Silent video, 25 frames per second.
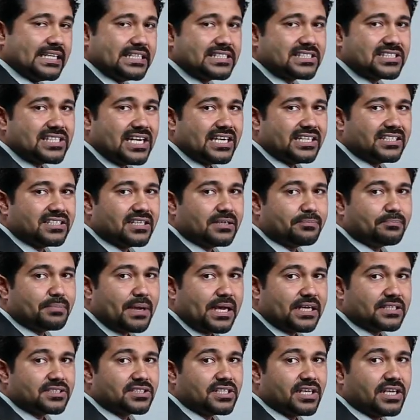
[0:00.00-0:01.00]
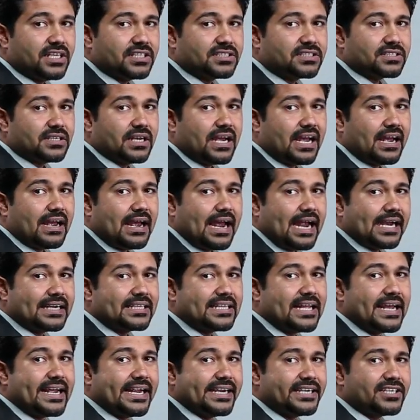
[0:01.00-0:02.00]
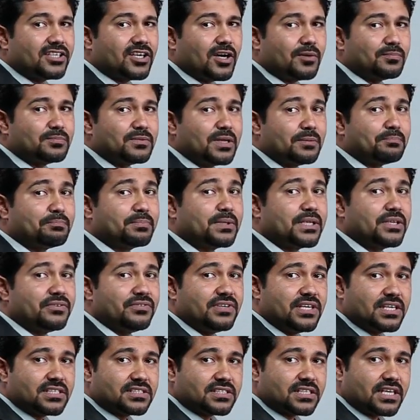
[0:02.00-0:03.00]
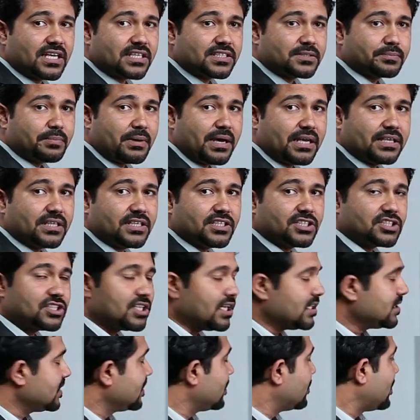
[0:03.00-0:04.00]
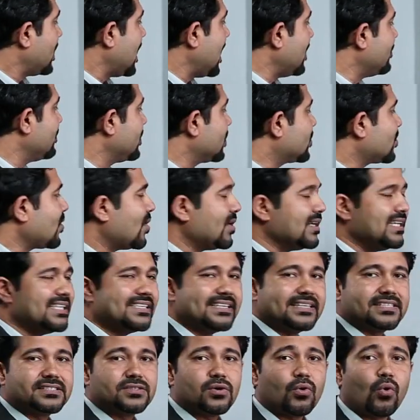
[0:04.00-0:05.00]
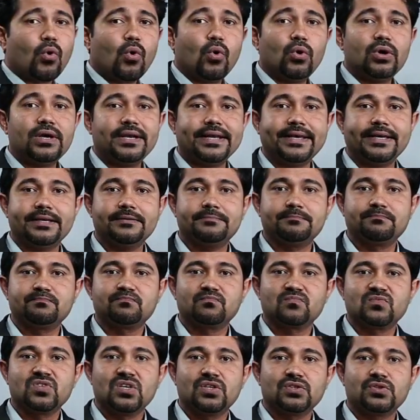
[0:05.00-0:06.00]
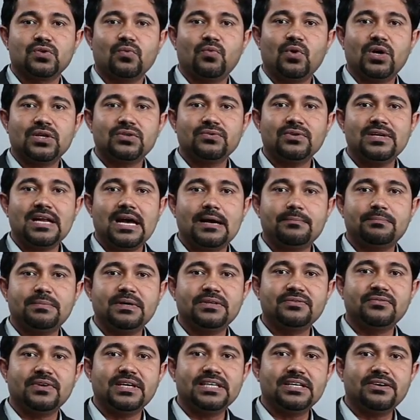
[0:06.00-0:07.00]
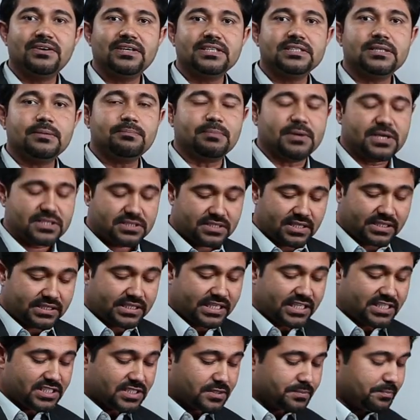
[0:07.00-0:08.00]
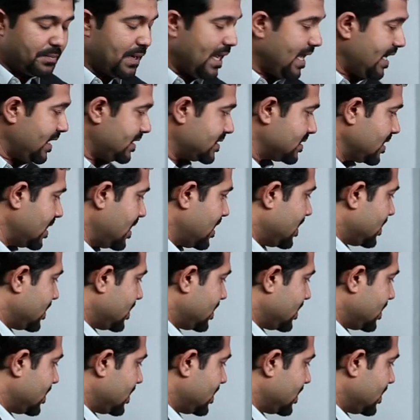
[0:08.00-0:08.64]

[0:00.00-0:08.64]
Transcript: inside the passage at the end of the previous expiration, I will call it as the old air. So what will happen whenever the person inspires?